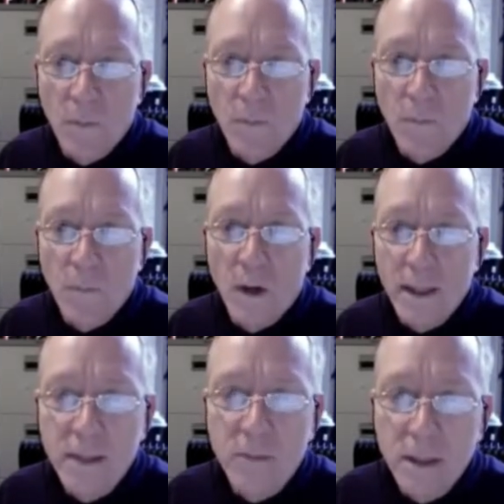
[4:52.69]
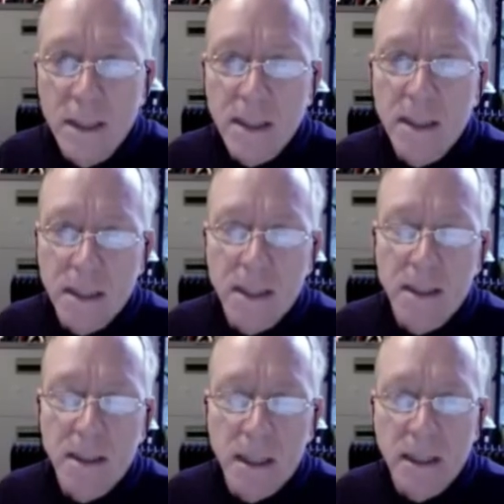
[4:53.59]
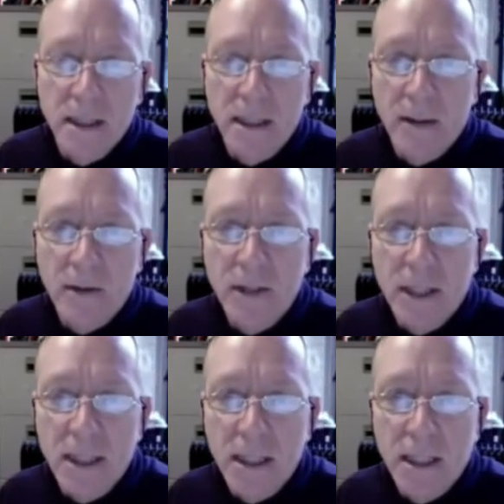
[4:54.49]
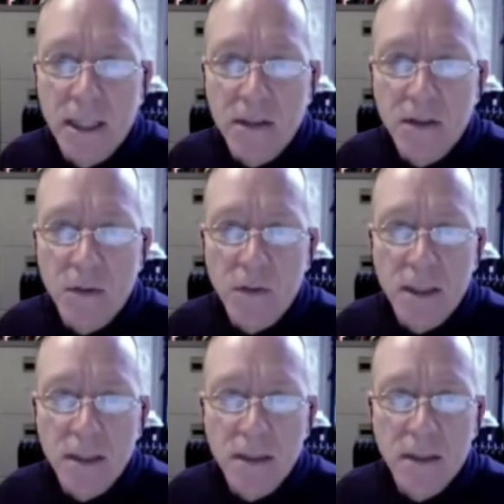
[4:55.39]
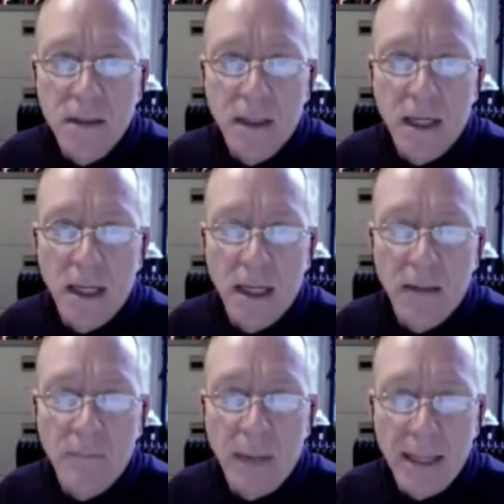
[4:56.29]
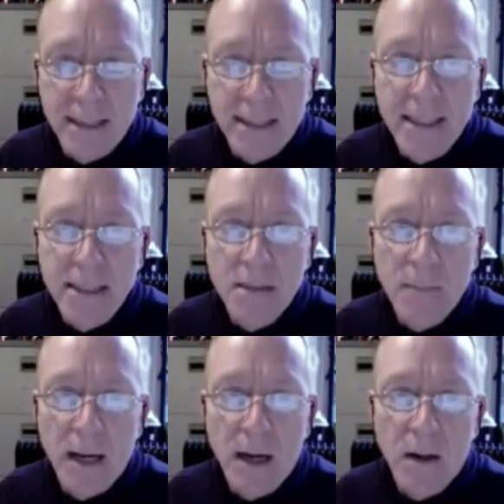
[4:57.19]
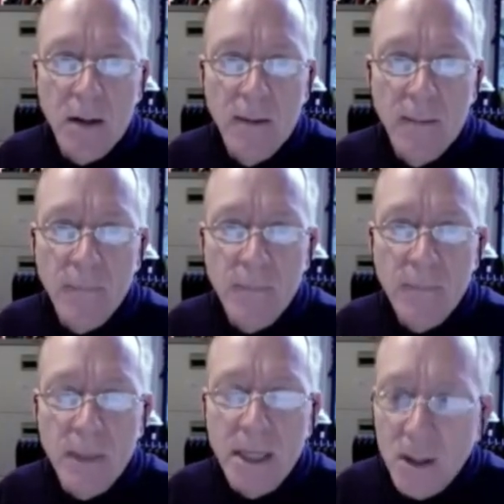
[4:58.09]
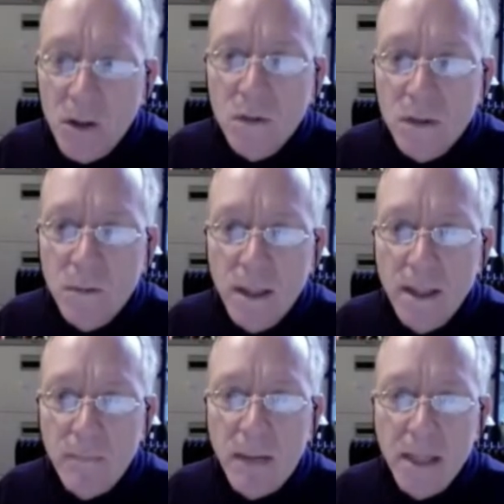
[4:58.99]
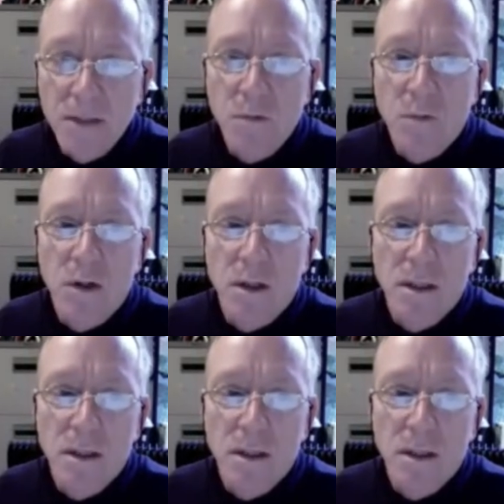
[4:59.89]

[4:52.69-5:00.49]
what they were thinking, that they're thinking that he's doing this by Satan's power, but he knows the way their minds work.